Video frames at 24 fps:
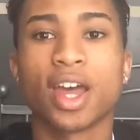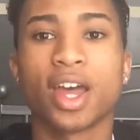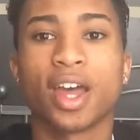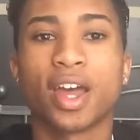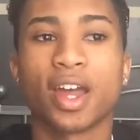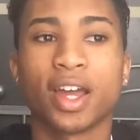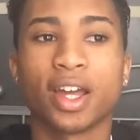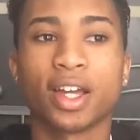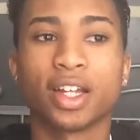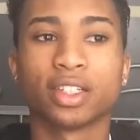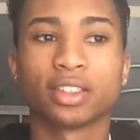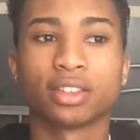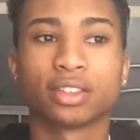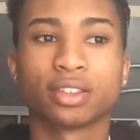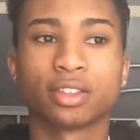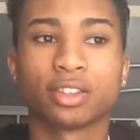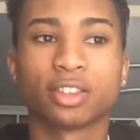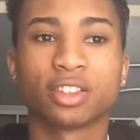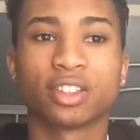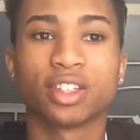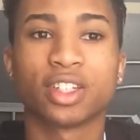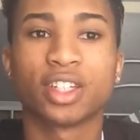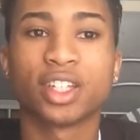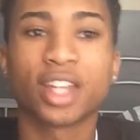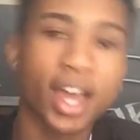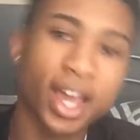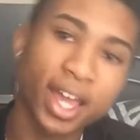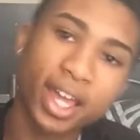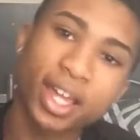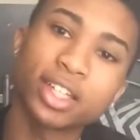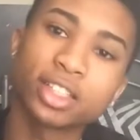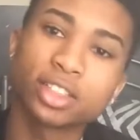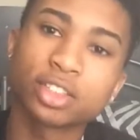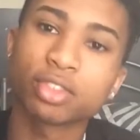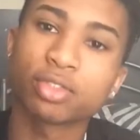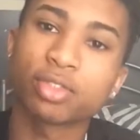And
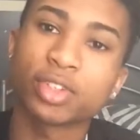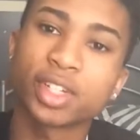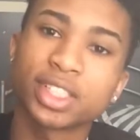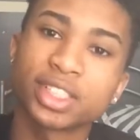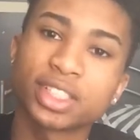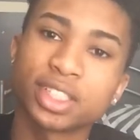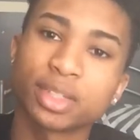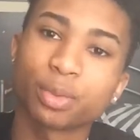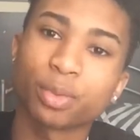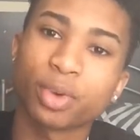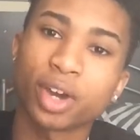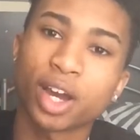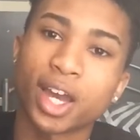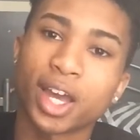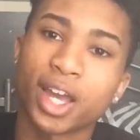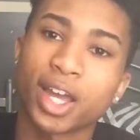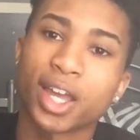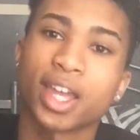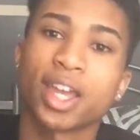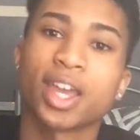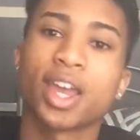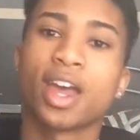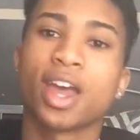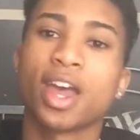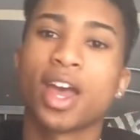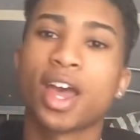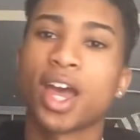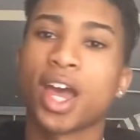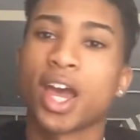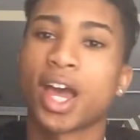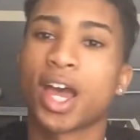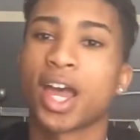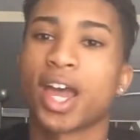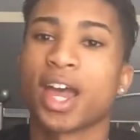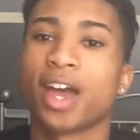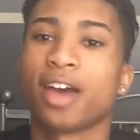that is the reason why
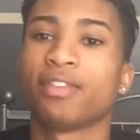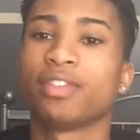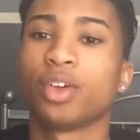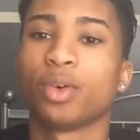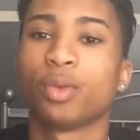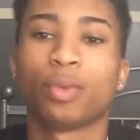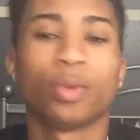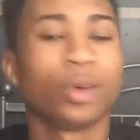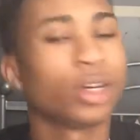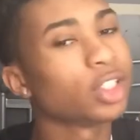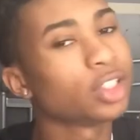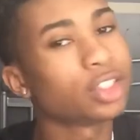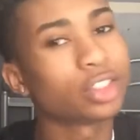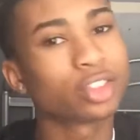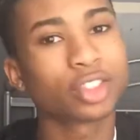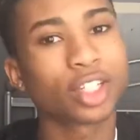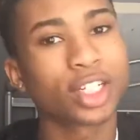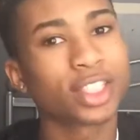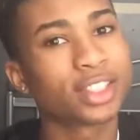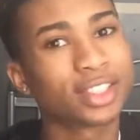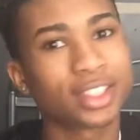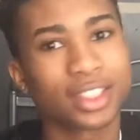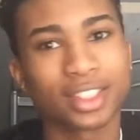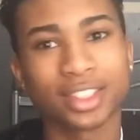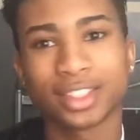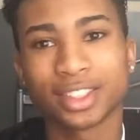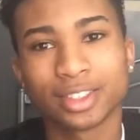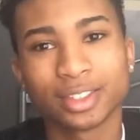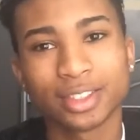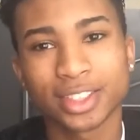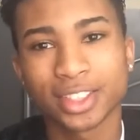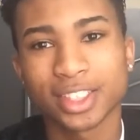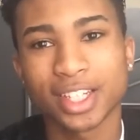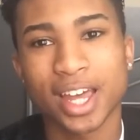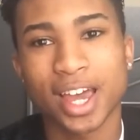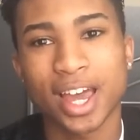I have the worst trust
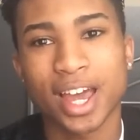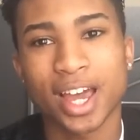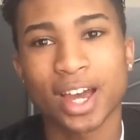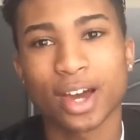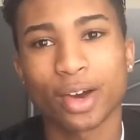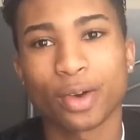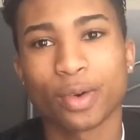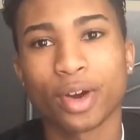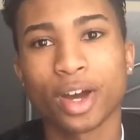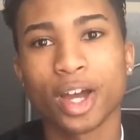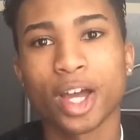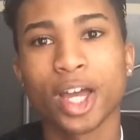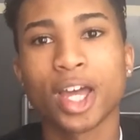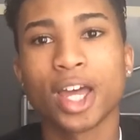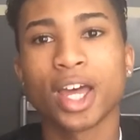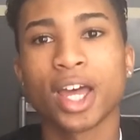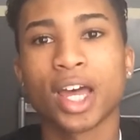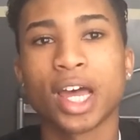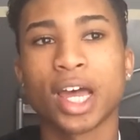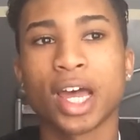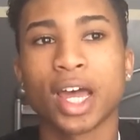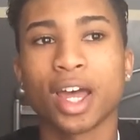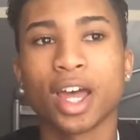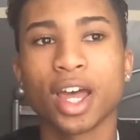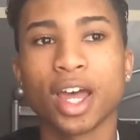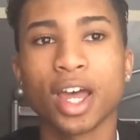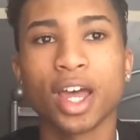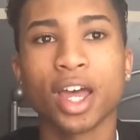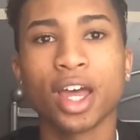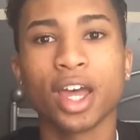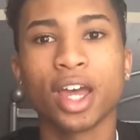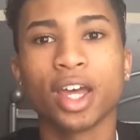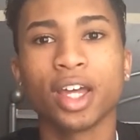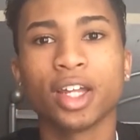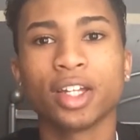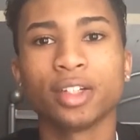issues now.
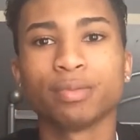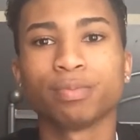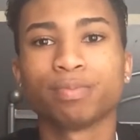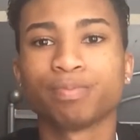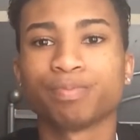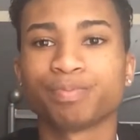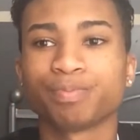And